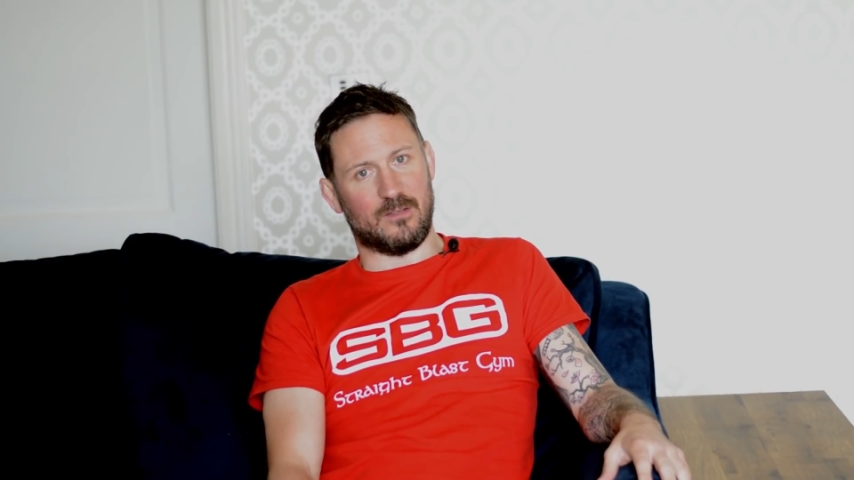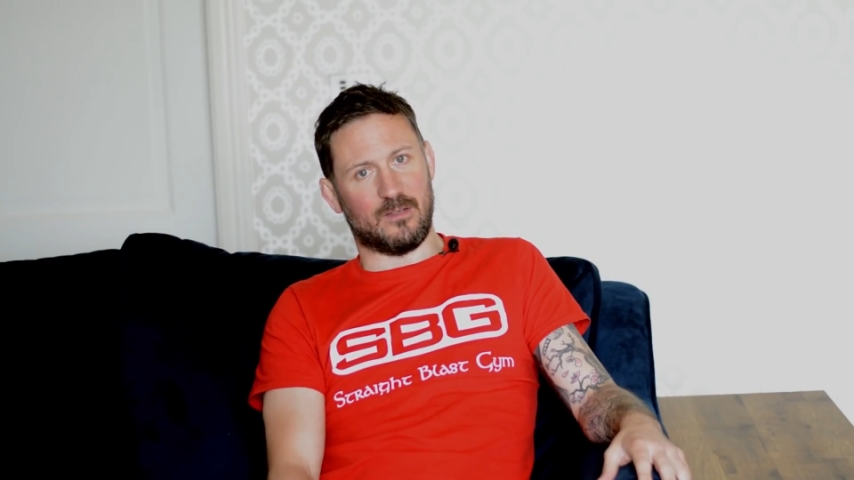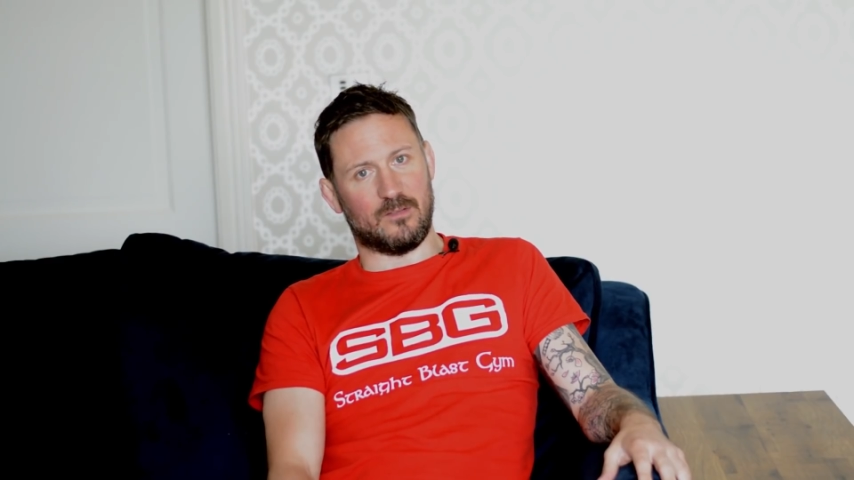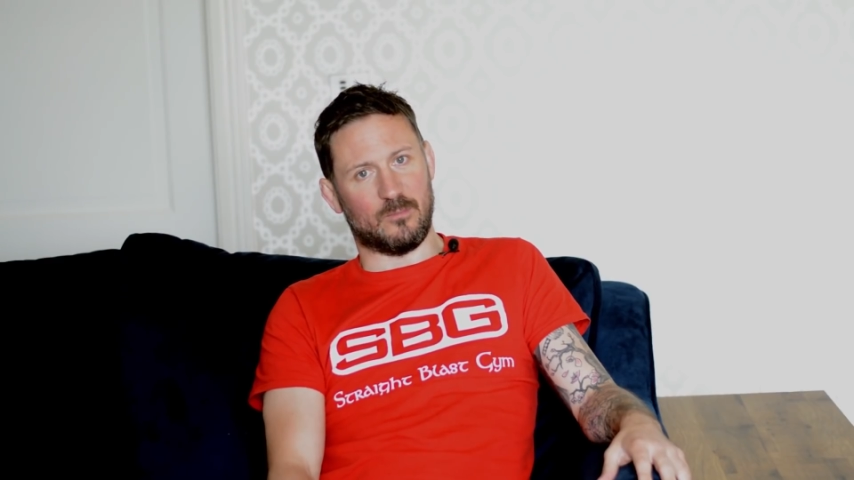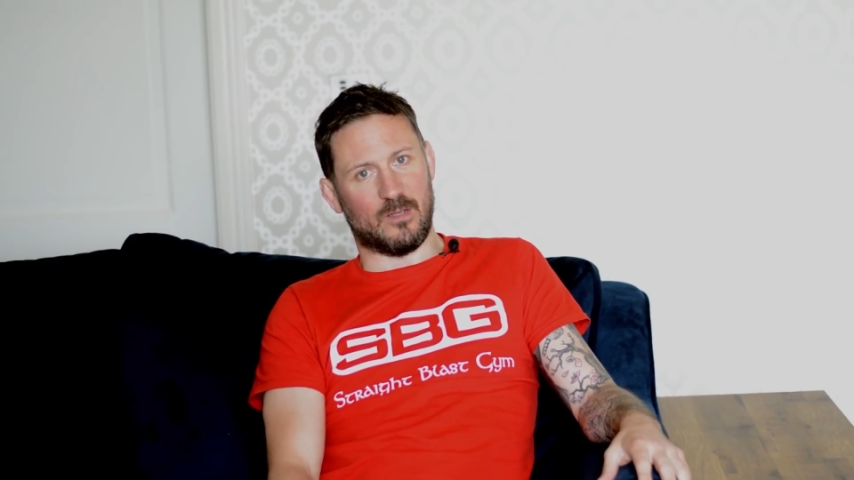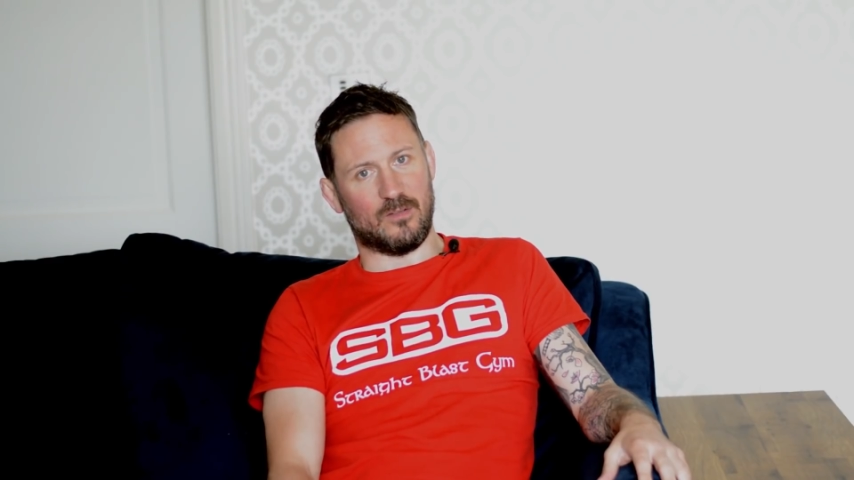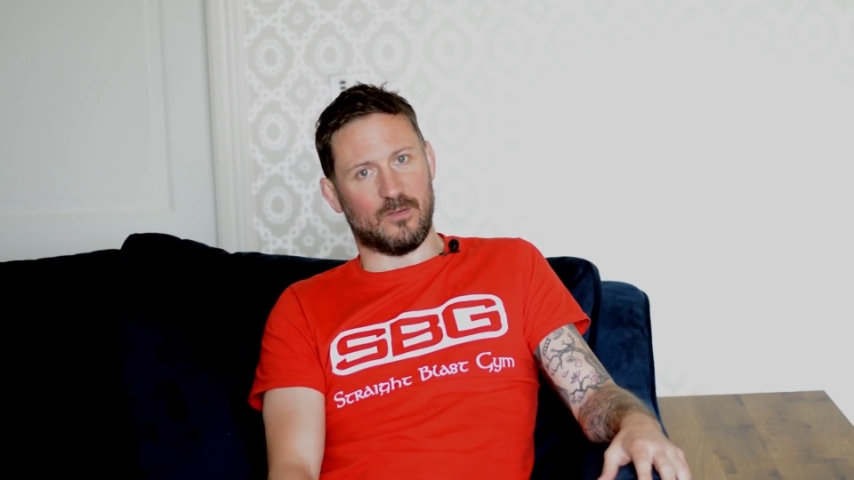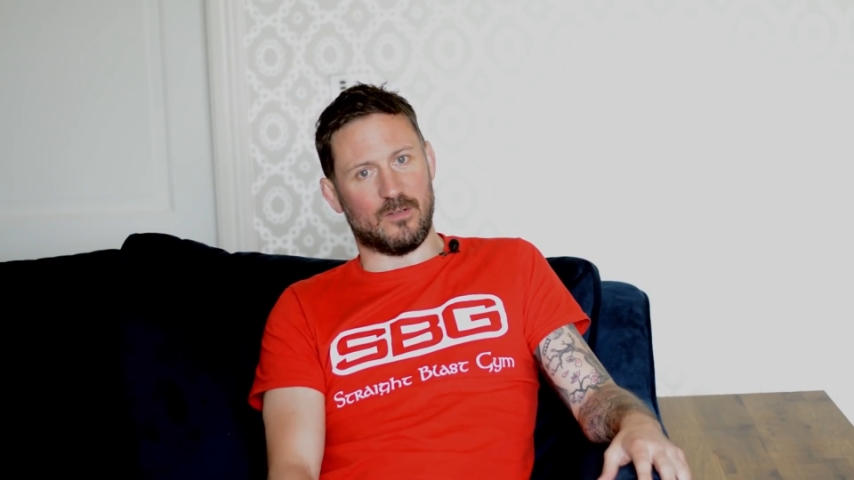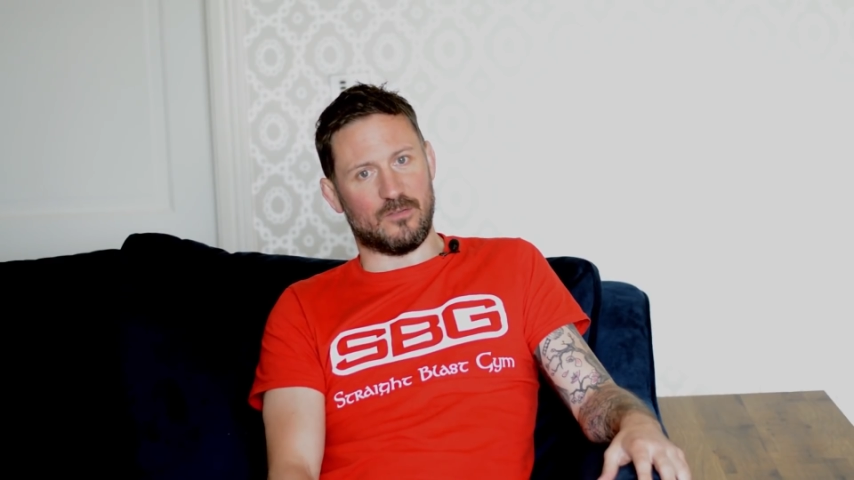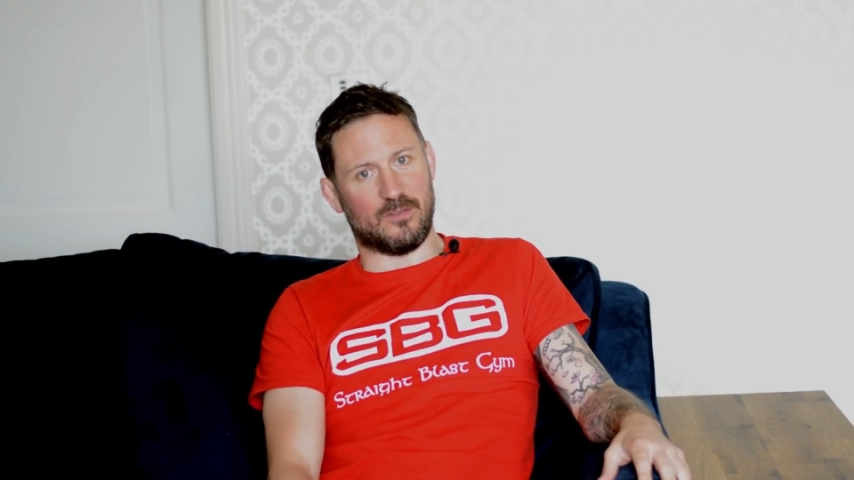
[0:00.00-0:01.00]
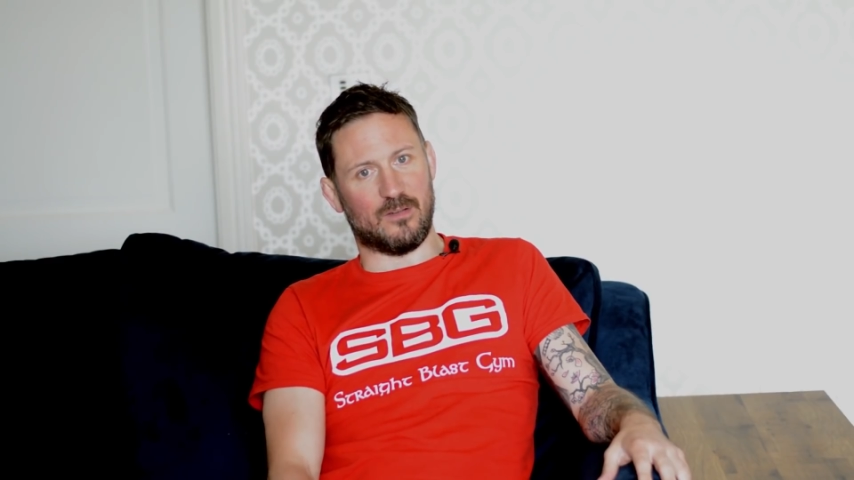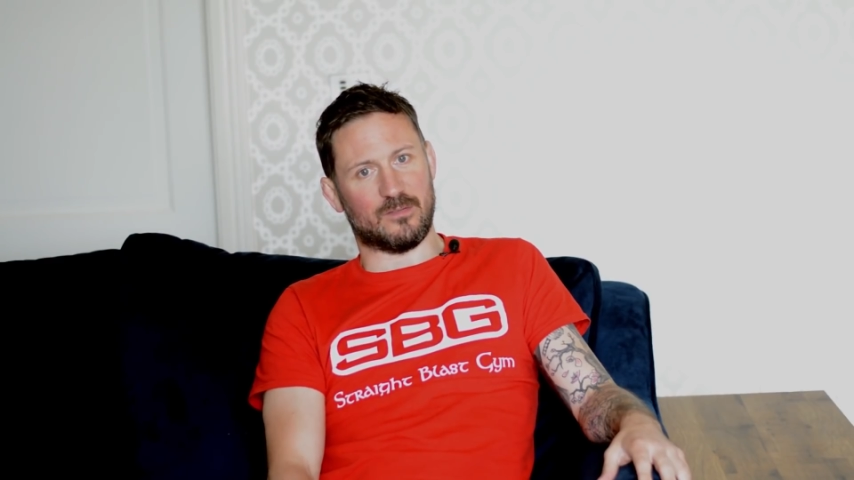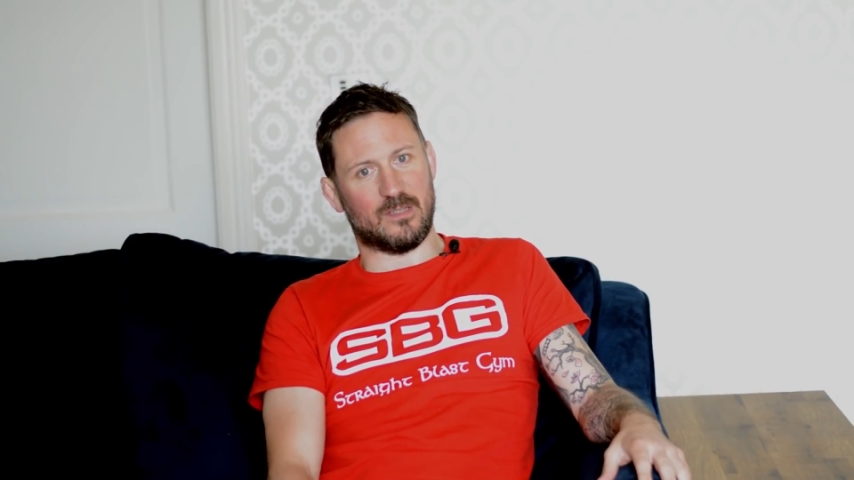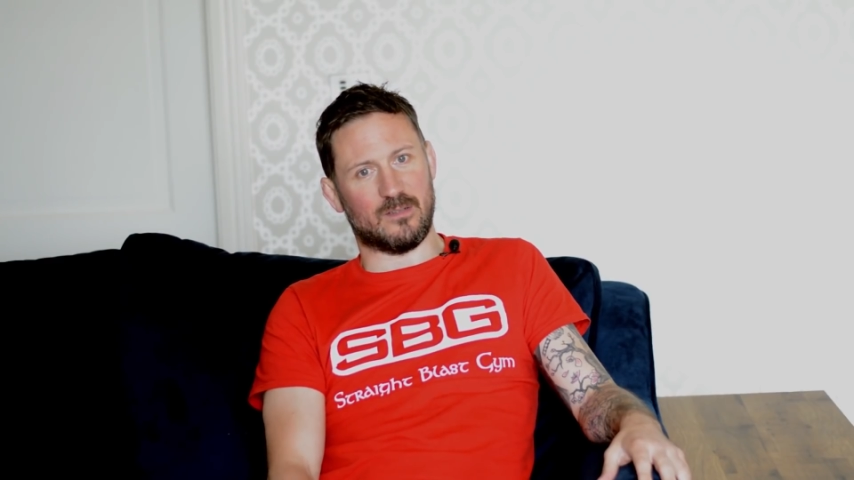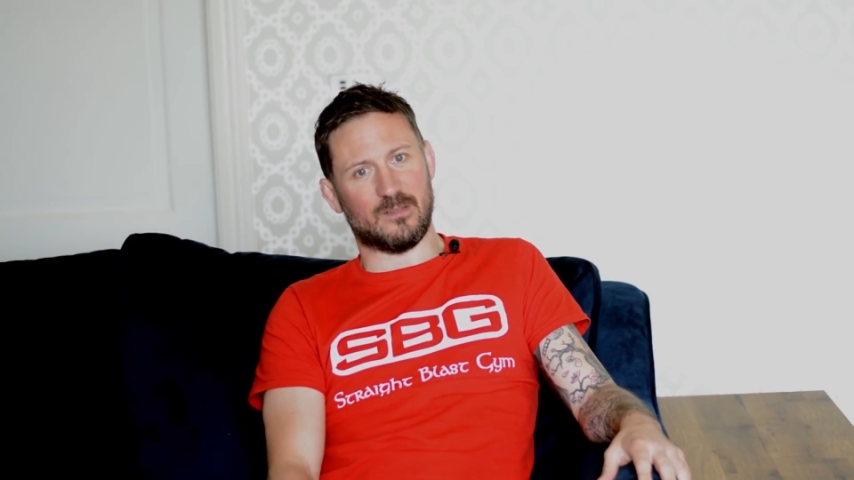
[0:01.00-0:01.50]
you can sometimes find yourself saying,